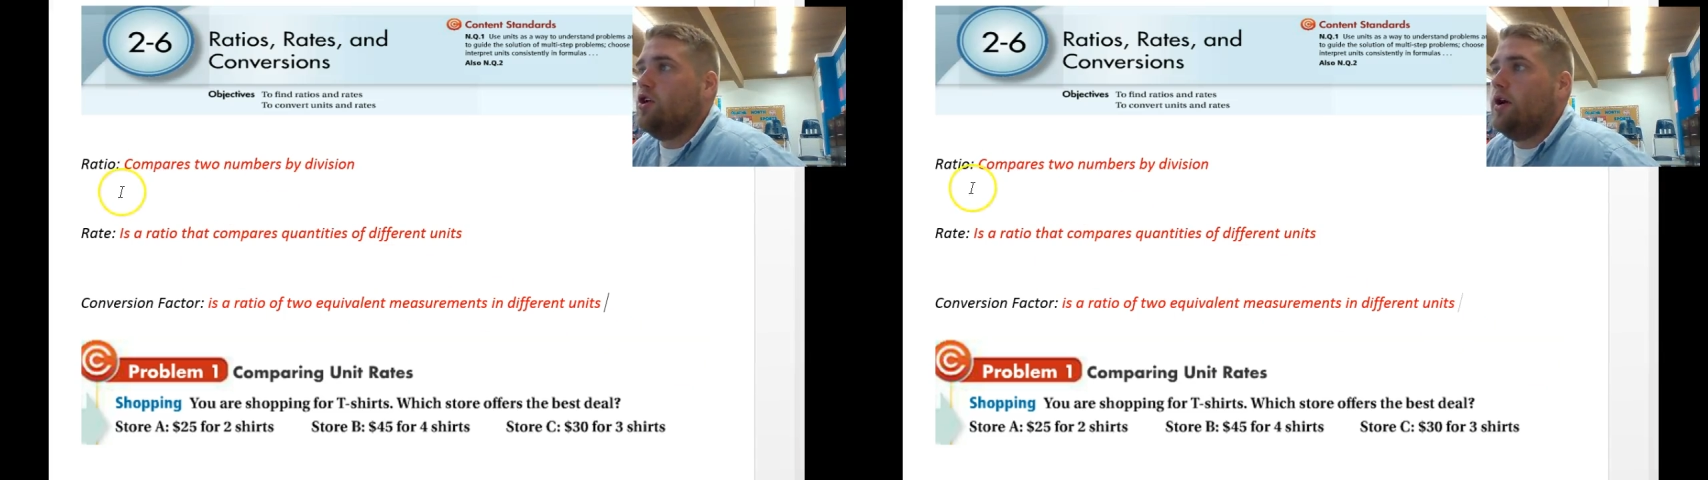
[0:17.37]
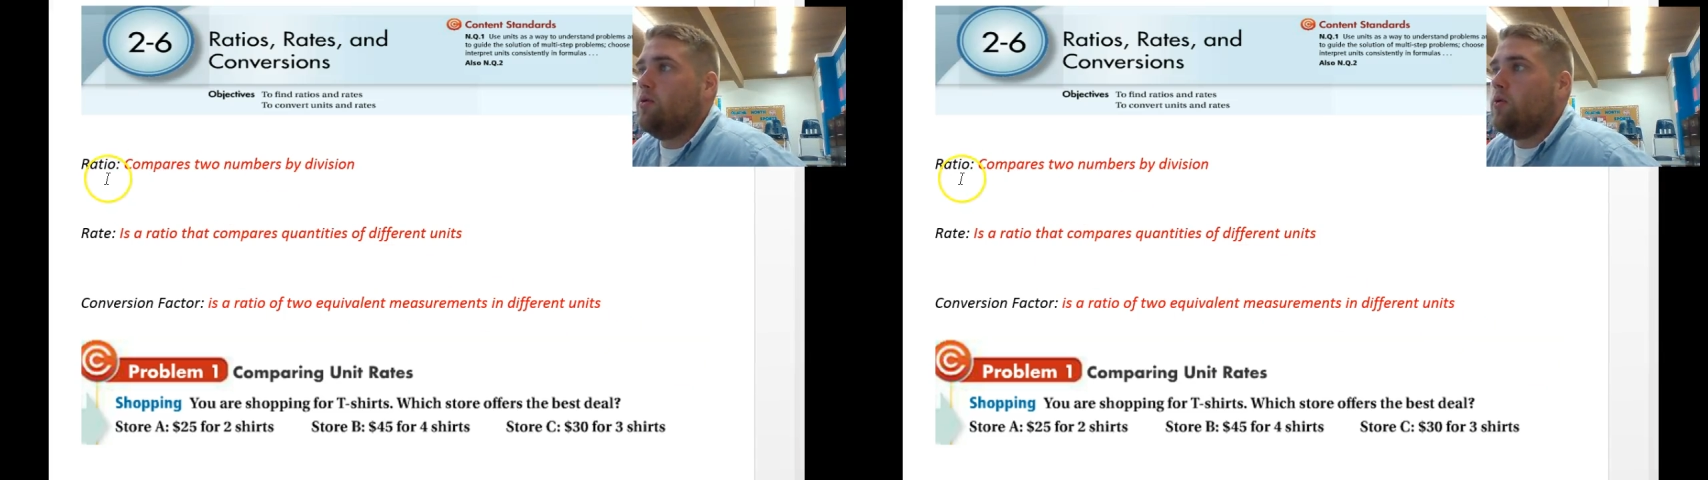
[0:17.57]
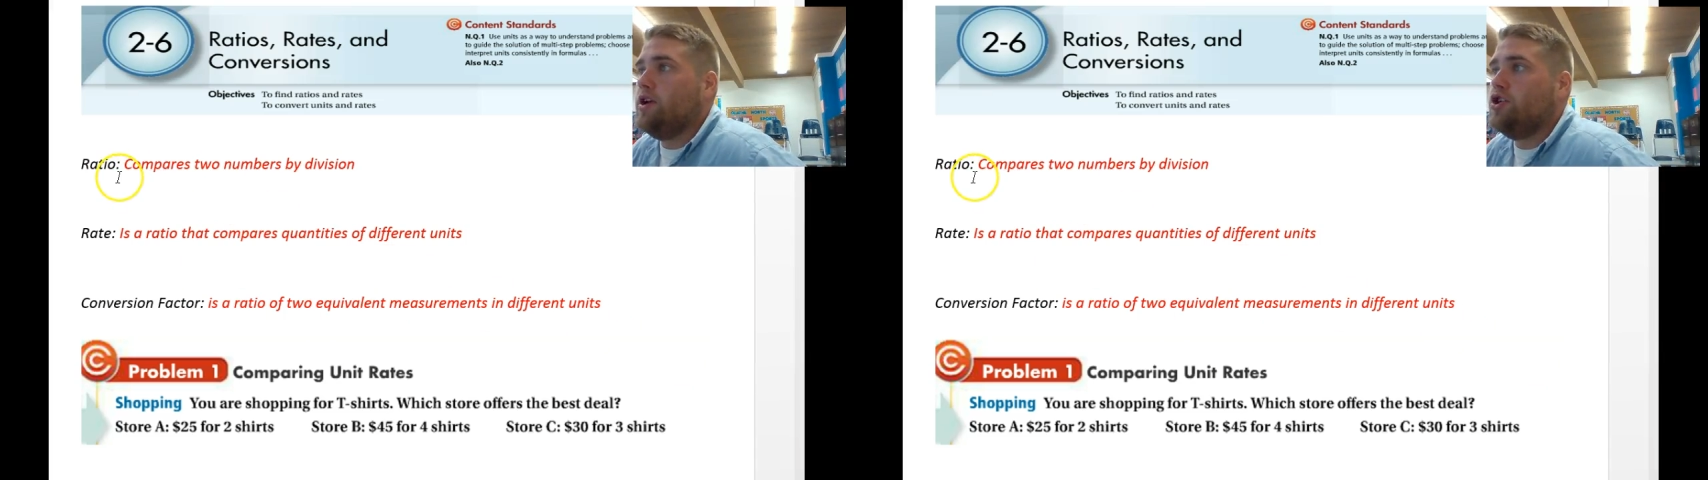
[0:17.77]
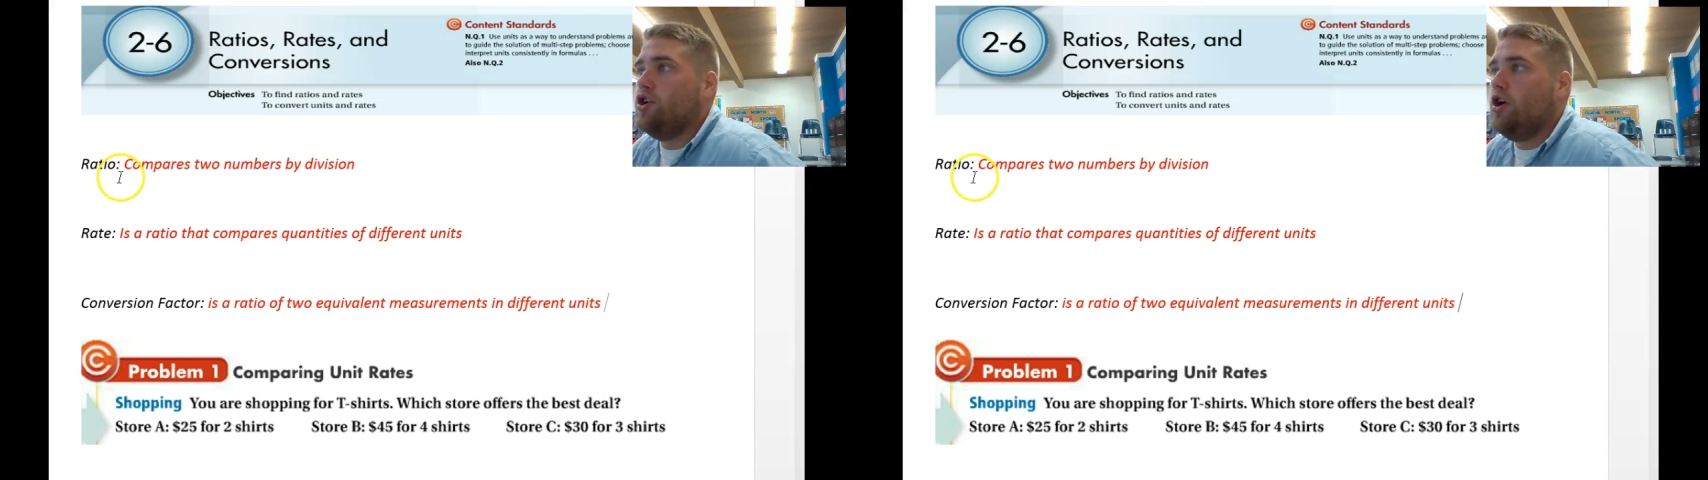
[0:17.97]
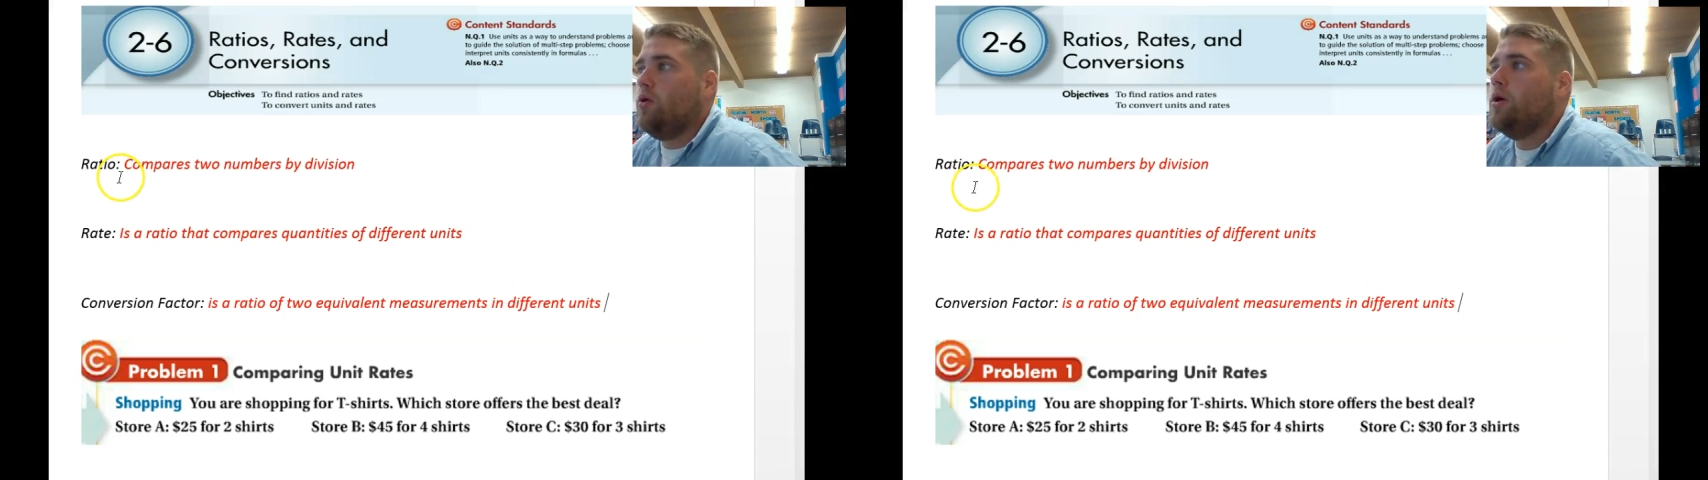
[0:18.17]
So a
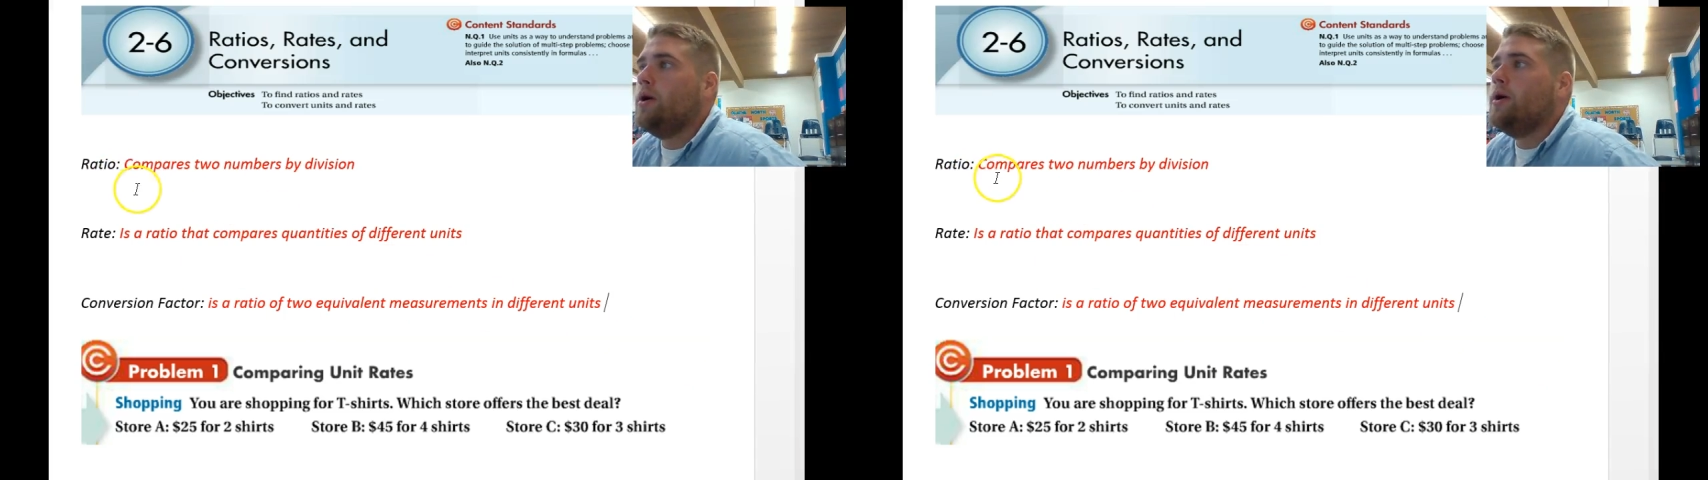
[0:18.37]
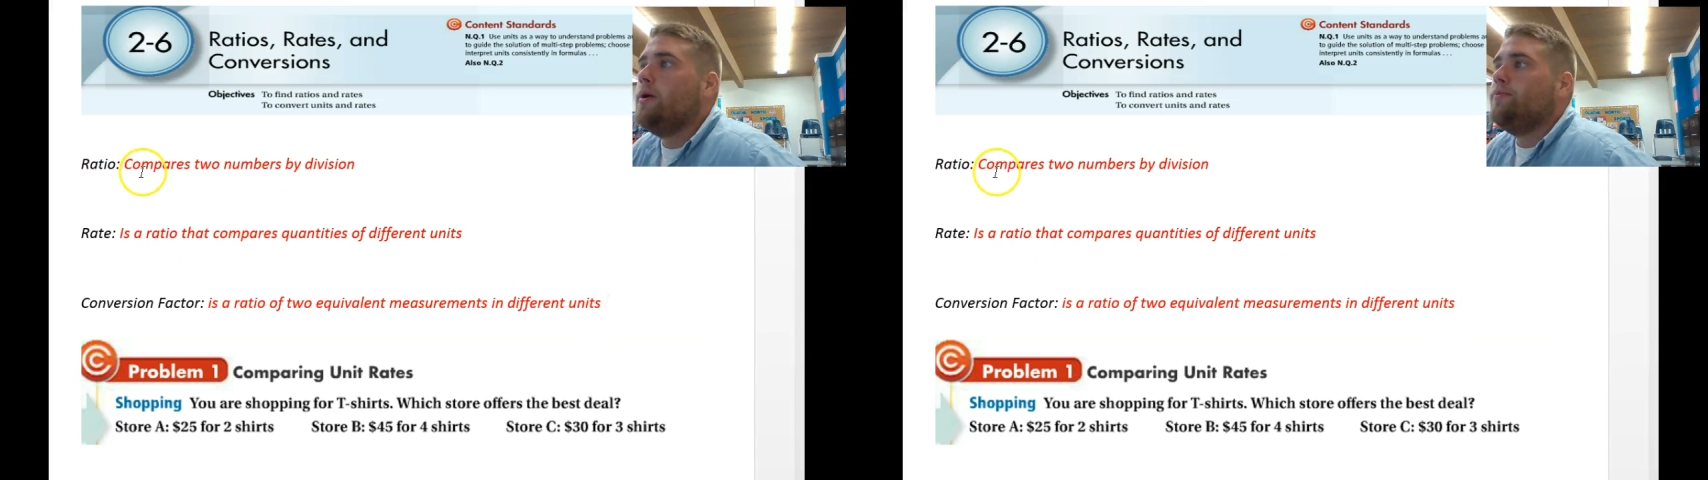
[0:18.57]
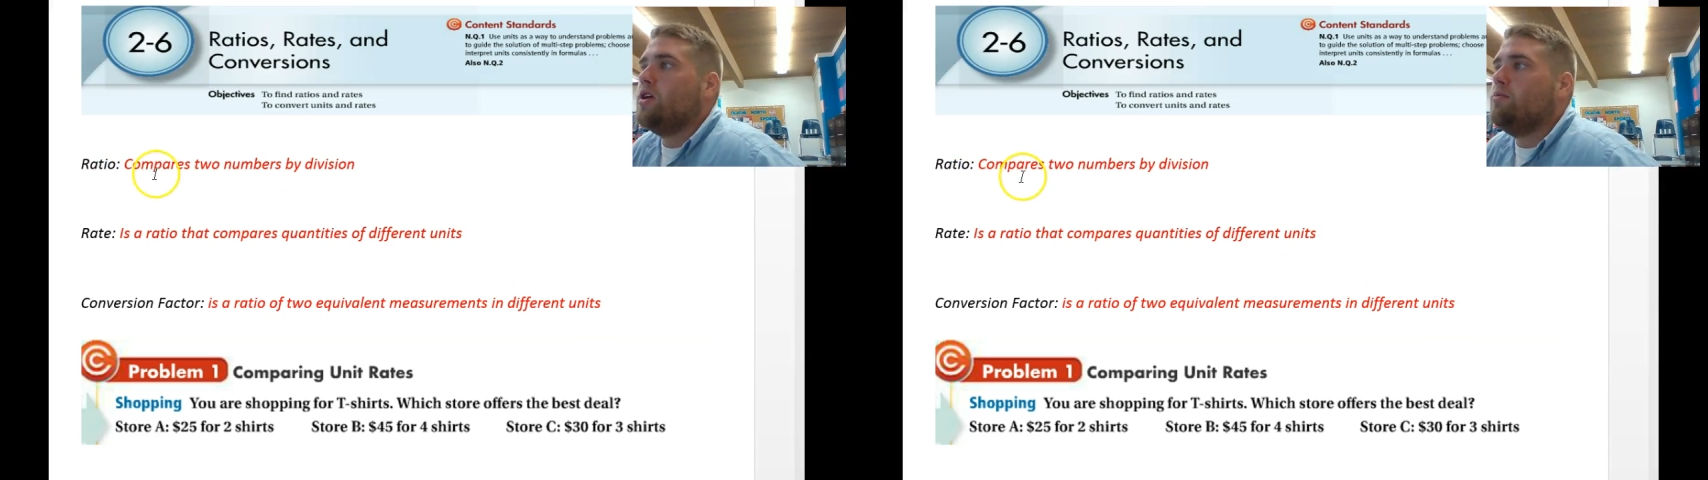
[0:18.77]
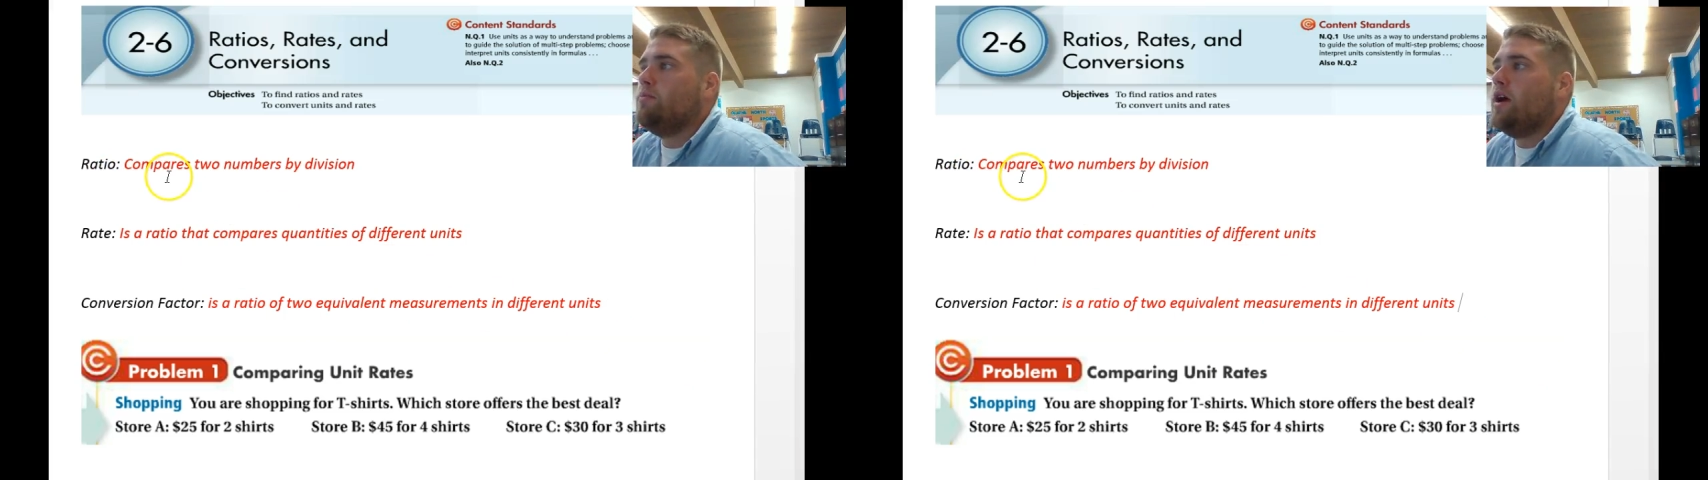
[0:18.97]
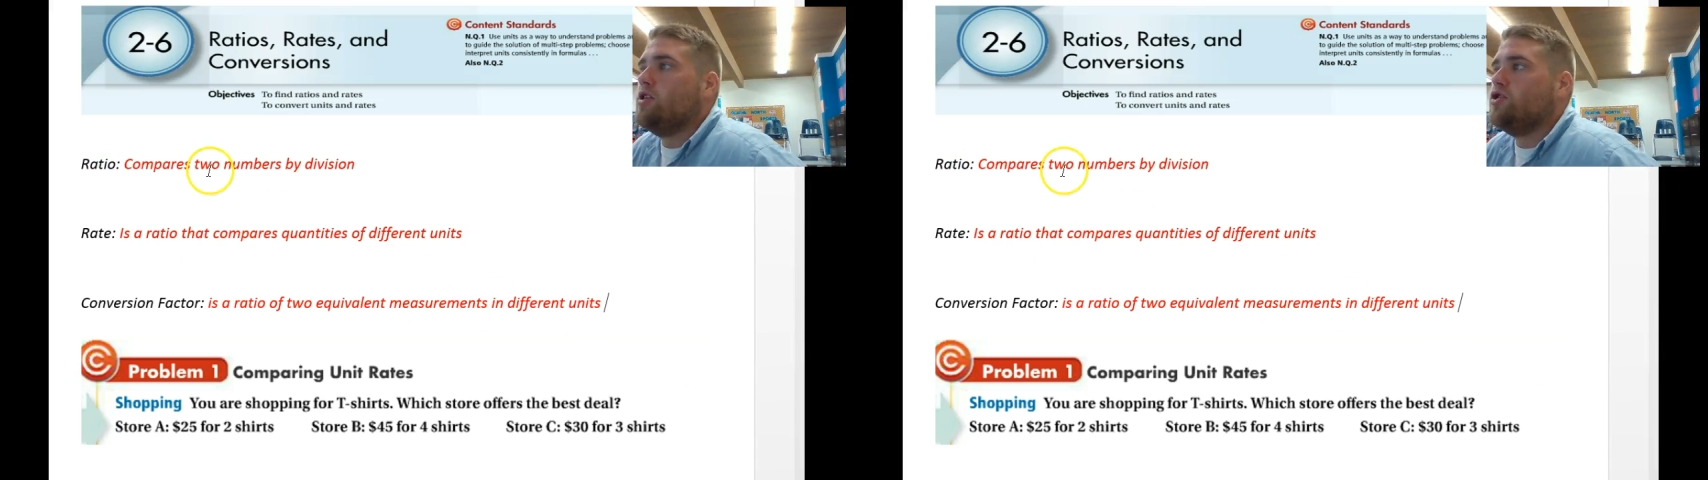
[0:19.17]
ratio
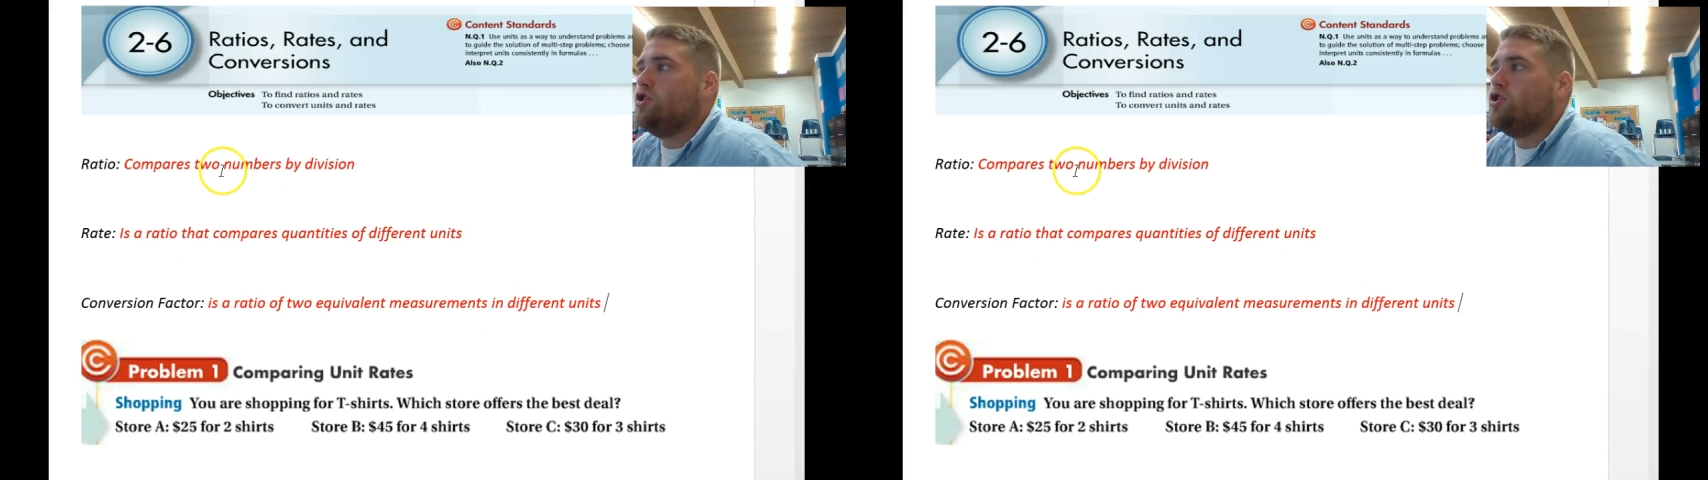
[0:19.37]
compares